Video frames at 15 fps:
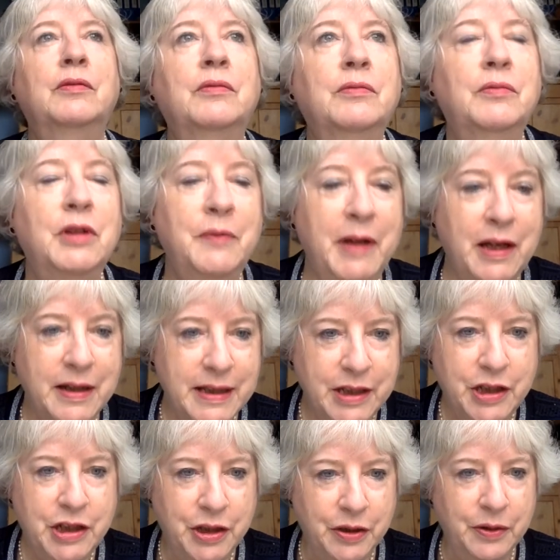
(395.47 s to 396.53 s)
What are we going to
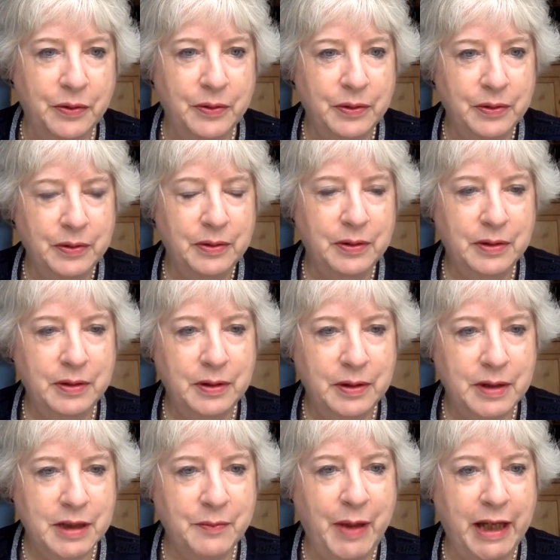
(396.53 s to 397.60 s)
do
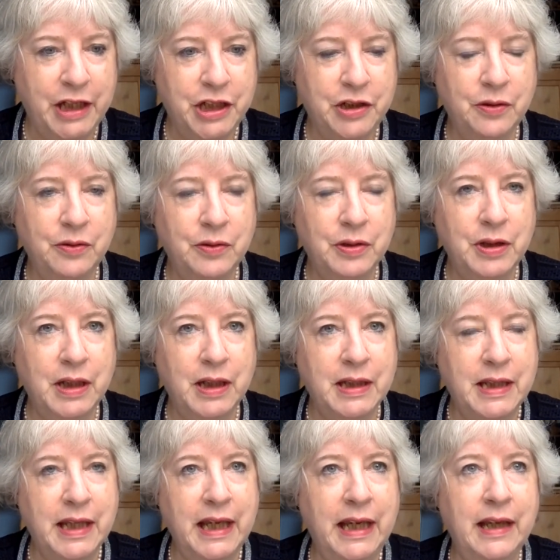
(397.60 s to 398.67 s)
to make sure that
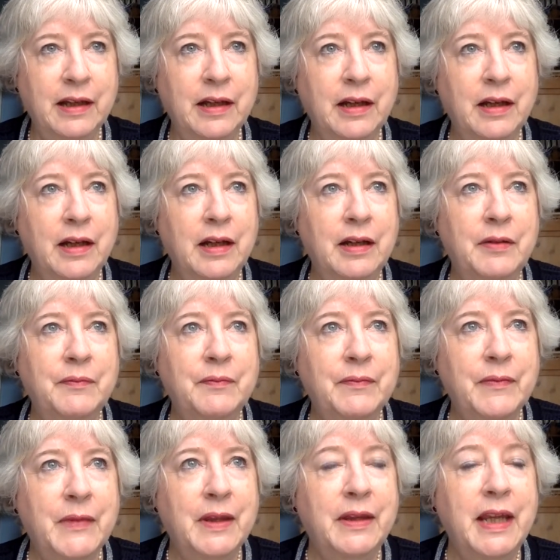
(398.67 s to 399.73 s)
the
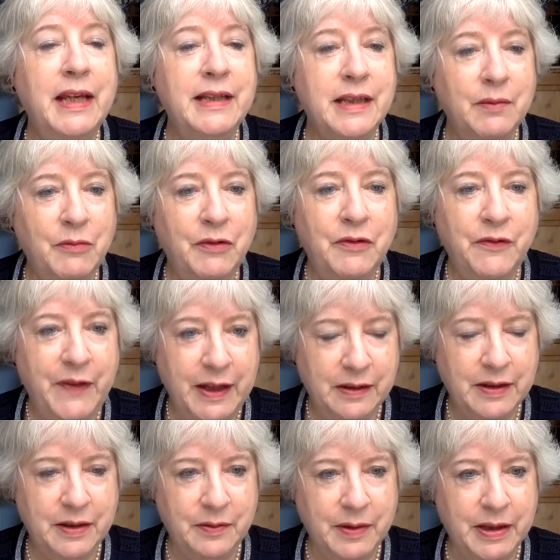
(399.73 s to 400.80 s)
things that were revealed
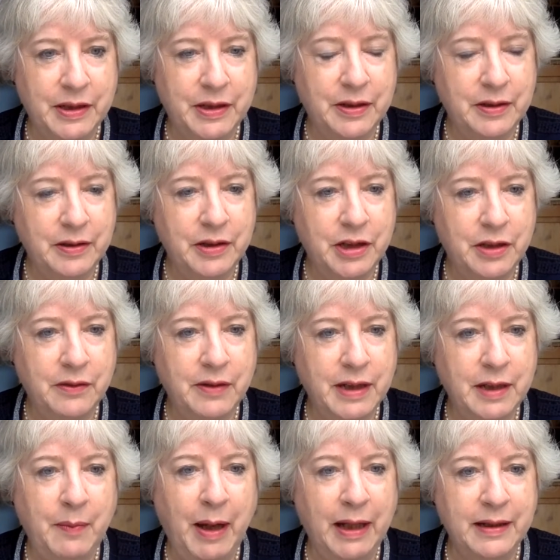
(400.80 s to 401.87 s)
to us during the
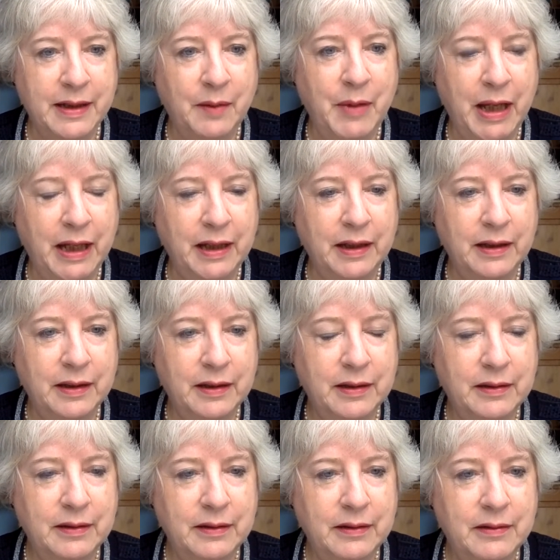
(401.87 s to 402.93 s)
pandemic
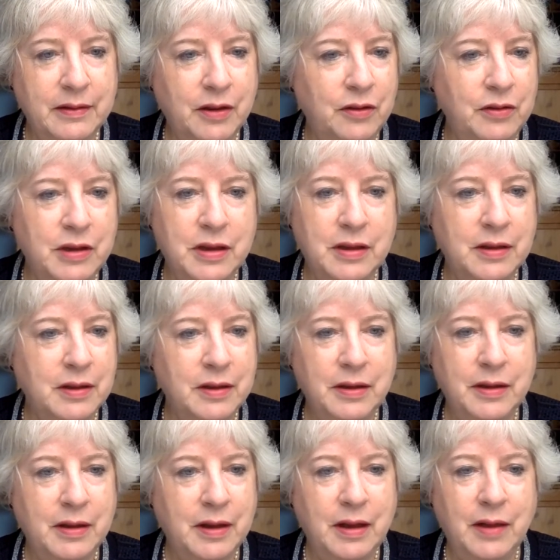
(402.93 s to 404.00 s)
don't
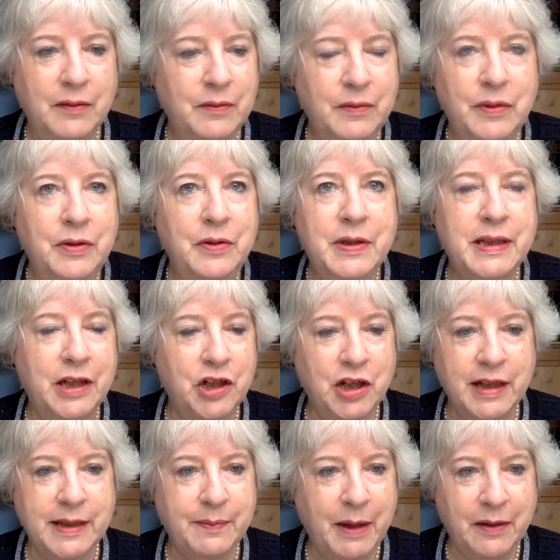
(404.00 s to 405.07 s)
lose their
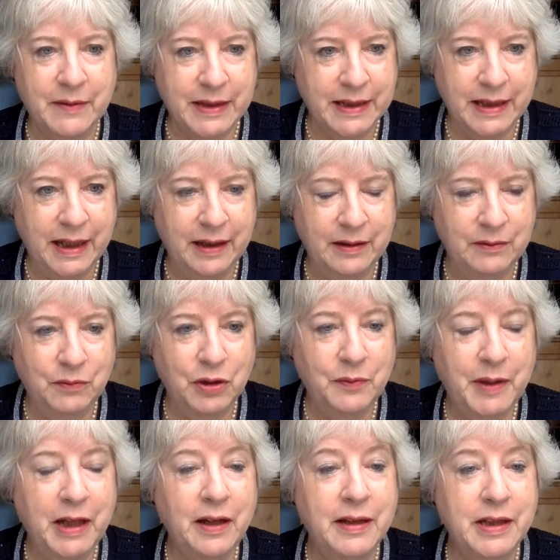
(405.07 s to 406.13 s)
transparency? What are we
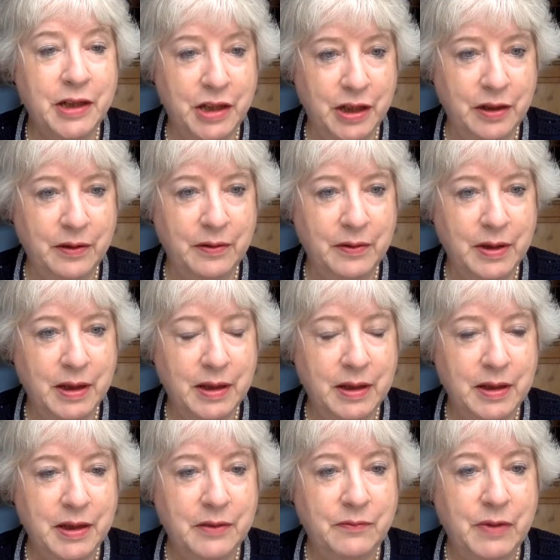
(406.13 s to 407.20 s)
going to do
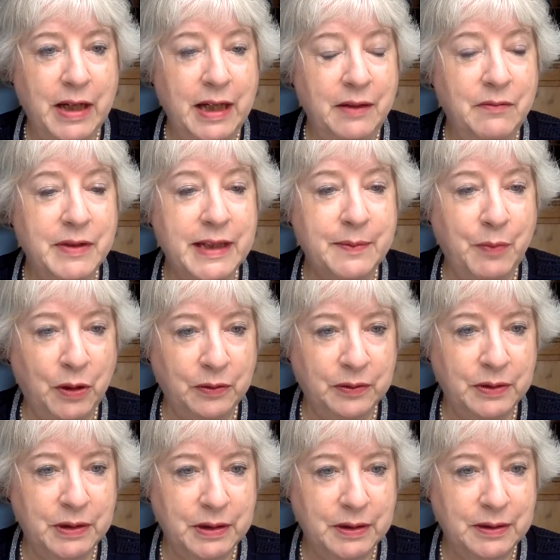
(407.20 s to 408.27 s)
to really respond